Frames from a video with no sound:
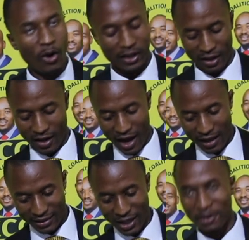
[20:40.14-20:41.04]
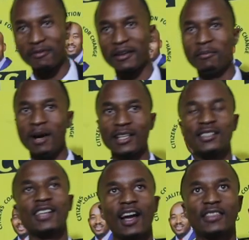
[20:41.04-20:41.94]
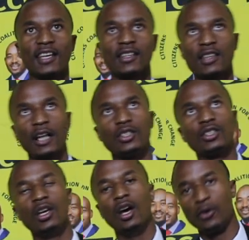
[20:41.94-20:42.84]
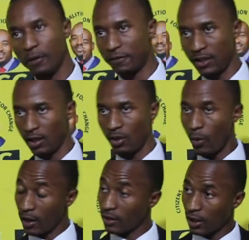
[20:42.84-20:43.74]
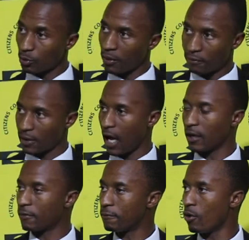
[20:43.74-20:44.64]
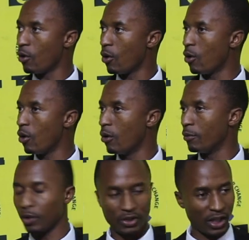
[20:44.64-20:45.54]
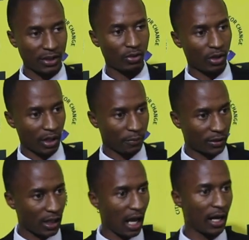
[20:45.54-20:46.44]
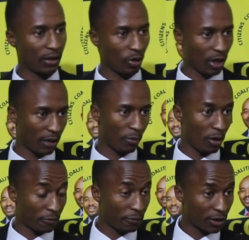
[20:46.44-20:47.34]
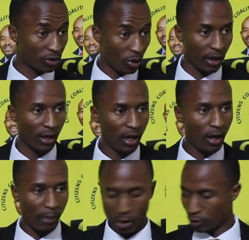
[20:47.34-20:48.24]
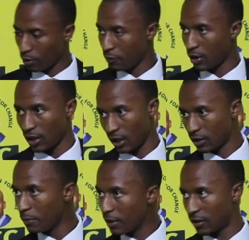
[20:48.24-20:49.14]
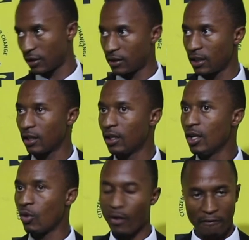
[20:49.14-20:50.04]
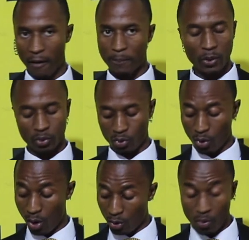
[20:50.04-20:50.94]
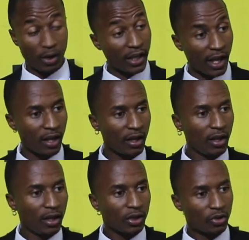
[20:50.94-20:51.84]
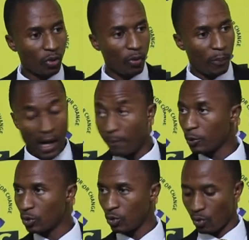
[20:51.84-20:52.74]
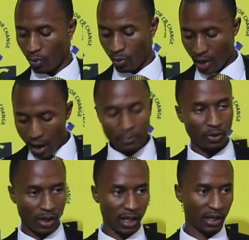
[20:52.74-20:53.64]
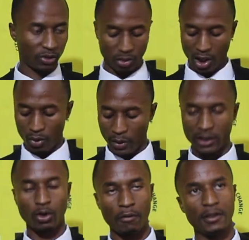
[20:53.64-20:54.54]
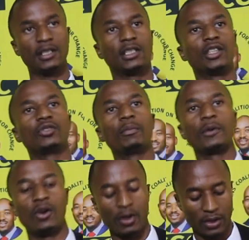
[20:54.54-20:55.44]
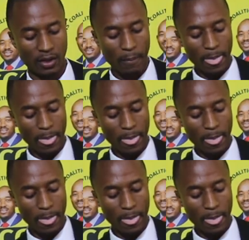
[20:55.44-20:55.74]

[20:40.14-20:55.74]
Okay, thank you very much. I think that you've seen the work that we've done for not just Honorable Scala and Honorable Godfrey Stoller, but also for the Nyatsime 16. We've appealed to all who can to be able to come together so that they resolve this issue, because